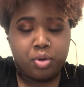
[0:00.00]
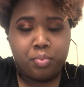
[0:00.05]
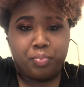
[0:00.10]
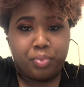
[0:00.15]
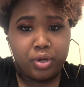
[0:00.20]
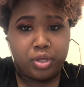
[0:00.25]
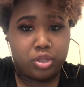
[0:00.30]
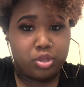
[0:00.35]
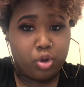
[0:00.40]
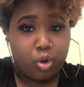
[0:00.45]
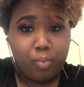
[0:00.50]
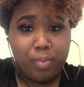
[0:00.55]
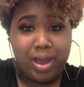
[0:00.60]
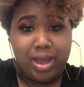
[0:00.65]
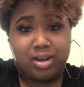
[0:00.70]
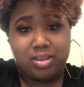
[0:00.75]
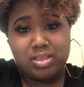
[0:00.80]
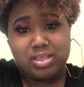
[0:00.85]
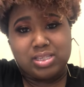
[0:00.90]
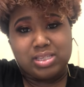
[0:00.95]
But no
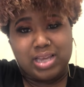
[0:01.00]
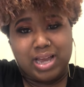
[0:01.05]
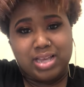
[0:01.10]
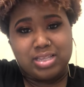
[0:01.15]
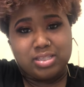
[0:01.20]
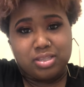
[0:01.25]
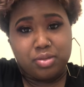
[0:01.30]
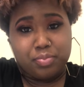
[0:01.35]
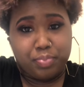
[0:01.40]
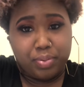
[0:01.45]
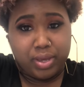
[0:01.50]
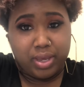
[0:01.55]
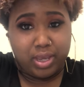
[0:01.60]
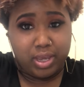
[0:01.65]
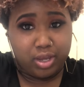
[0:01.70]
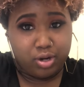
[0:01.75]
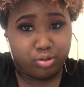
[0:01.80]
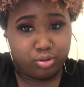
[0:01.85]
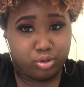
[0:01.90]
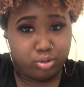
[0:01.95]
matter the size of the pick,
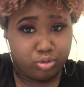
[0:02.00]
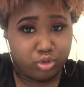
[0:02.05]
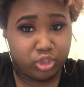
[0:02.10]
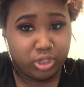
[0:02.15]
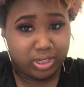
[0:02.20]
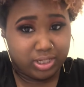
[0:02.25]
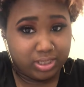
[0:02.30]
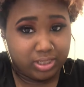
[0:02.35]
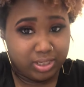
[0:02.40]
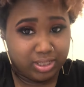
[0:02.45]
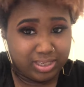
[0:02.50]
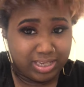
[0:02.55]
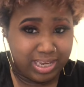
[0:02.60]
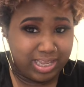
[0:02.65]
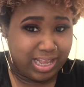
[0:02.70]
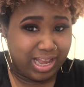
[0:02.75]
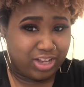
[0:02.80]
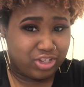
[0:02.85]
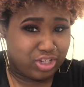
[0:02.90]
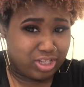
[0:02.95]
it'll do justice. And
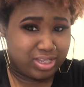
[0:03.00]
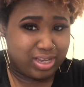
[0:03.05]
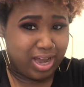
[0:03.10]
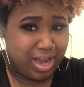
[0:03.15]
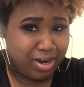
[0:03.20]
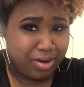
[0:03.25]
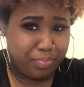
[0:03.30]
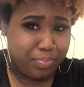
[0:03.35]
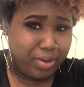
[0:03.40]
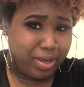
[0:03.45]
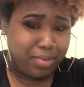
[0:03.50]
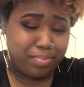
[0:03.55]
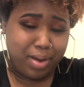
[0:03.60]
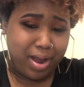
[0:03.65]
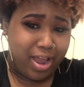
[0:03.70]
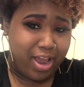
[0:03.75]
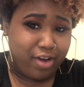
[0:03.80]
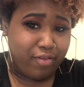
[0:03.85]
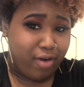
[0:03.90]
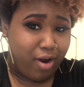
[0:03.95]
I just kind of pick my
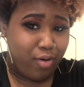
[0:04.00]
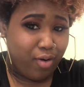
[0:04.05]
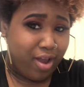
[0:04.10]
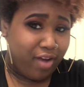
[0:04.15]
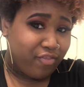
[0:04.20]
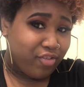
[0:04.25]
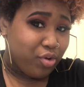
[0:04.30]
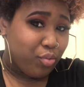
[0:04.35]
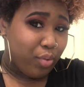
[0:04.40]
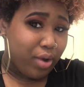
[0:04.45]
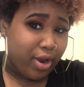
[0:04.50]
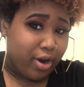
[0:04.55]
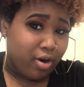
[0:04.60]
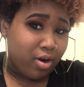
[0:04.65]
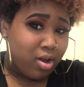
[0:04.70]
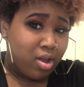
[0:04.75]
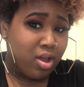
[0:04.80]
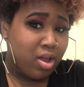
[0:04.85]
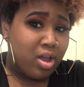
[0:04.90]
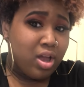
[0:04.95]
hair out everywhere
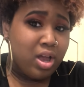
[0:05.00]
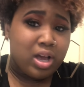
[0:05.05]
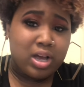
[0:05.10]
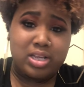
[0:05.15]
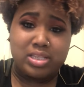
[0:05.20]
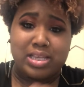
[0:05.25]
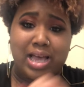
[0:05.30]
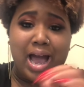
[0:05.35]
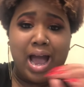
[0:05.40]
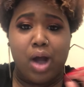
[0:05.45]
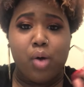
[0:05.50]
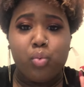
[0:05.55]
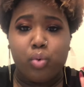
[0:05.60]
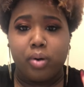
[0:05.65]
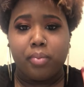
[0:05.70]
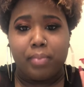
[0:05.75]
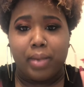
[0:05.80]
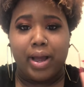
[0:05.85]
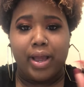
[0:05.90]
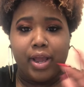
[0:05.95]
because I
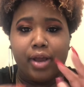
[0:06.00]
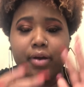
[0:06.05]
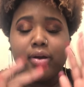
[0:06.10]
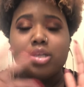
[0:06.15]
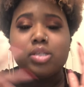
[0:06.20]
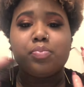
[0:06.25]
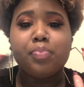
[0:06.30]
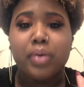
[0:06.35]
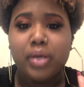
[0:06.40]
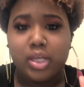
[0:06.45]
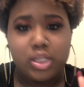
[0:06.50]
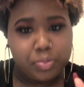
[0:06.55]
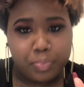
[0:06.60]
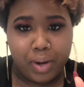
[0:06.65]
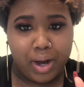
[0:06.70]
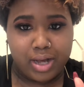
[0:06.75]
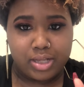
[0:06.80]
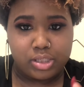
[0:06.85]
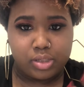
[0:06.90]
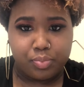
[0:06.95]
want my hair as big as
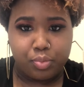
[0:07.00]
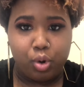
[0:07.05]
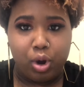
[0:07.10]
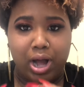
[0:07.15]
possible.